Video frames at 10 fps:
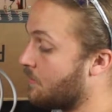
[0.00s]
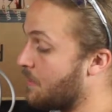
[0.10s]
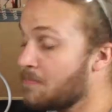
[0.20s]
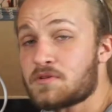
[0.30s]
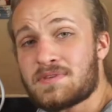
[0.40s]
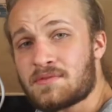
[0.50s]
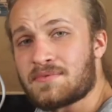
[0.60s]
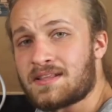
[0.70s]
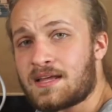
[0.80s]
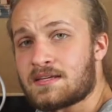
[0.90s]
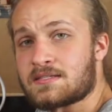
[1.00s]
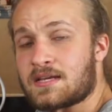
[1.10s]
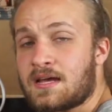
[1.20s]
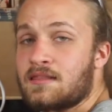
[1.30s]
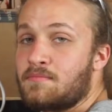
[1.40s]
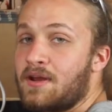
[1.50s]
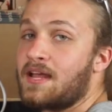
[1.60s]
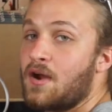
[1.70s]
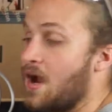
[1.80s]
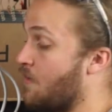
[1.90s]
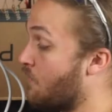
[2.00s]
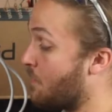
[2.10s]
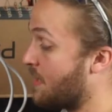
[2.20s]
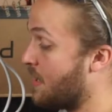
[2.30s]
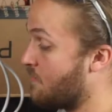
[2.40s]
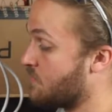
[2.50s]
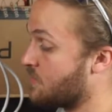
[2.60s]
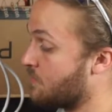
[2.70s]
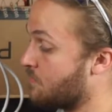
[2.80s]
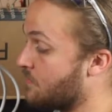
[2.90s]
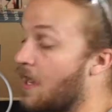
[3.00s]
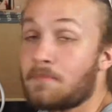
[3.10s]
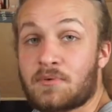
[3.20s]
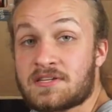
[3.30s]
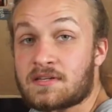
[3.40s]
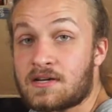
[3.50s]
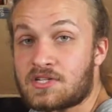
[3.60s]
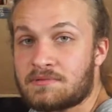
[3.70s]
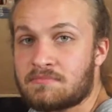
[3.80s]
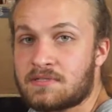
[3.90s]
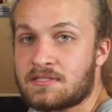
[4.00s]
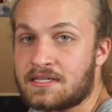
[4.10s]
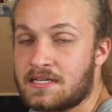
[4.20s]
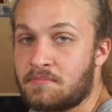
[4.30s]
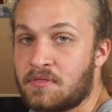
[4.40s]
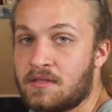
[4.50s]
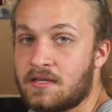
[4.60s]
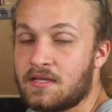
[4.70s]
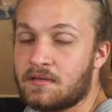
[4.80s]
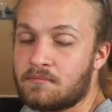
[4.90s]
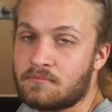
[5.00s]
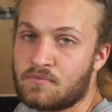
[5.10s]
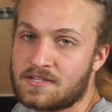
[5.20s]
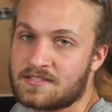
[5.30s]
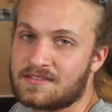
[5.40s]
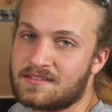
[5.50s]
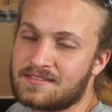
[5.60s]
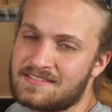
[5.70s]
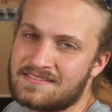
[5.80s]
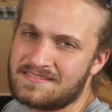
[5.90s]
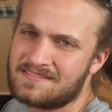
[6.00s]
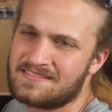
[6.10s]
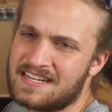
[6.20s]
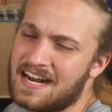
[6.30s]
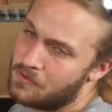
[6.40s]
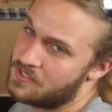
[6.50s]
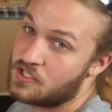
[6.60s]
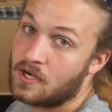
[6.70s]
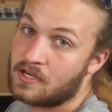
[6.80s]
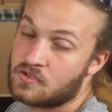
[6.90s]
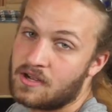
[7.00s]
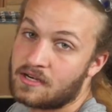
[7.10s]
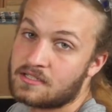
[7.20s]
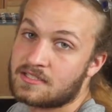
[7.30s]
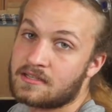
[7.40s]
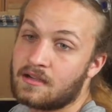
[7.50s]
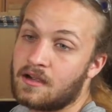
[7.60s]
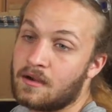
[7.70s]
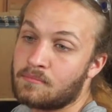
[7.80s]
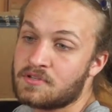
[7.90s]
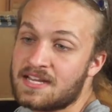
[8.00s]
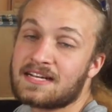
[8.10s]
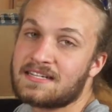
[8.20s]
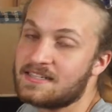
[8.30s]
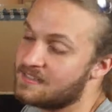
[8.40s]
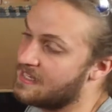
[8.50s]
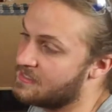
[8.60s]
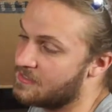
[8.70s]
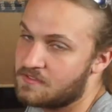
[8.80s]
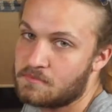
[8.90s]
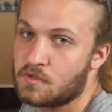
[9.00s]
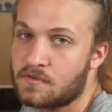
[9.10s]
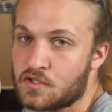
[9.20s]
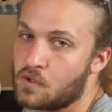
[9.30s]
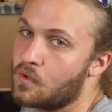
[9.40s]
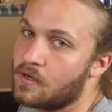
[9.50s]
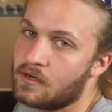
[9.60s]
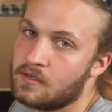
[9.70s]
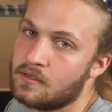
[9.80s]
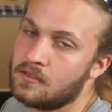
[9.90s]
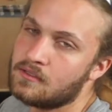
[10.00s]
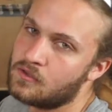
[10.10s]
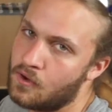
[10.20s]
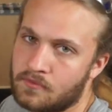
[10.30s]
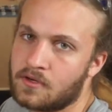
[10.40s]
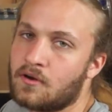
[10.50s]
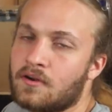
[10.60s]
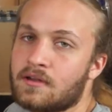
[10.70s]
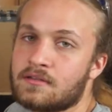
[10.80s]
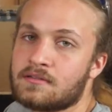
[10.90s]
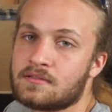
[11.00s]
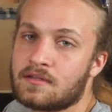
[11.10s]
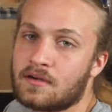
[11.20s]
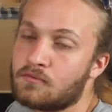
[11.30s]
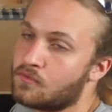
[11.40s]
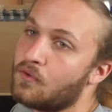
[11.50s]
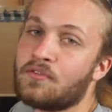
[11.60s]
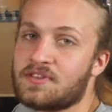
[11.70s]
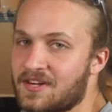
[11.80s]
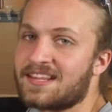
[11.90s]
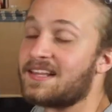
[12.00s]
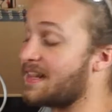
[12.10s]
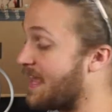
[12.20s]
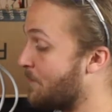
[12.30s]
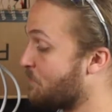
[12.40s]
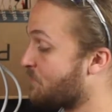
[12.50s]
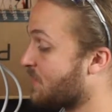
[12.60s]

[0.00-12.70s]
In between the relays and the breakout, however, we have some opto-isolation to keep the rest of the data acquisition electronics protected in case of some sort of short, overcurrent, overvoltage, anything like that.